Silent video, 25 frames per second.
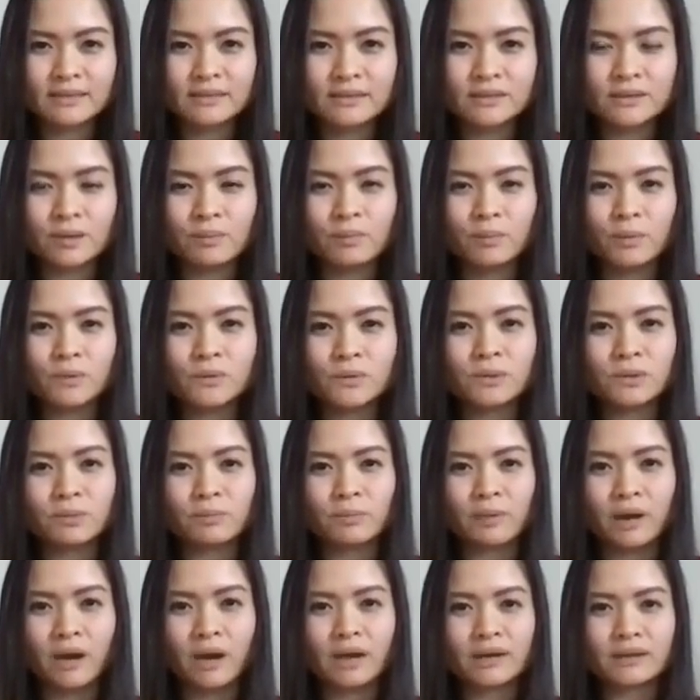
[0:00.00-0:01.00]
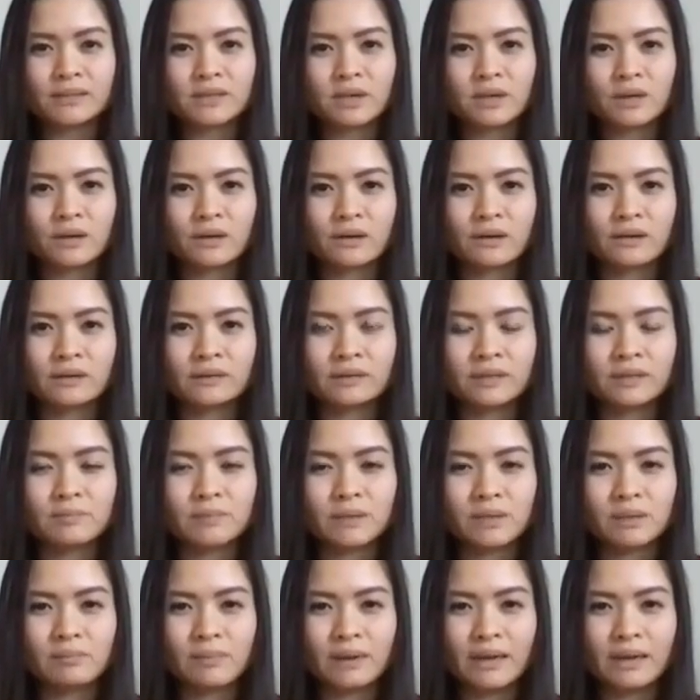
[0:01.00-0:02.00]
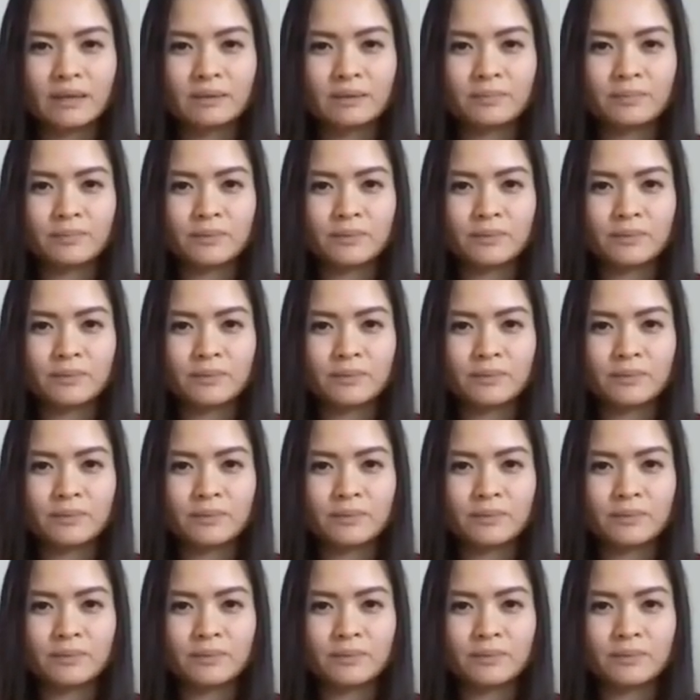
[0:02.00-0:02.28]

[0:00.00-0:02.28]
So most of the products are currently being made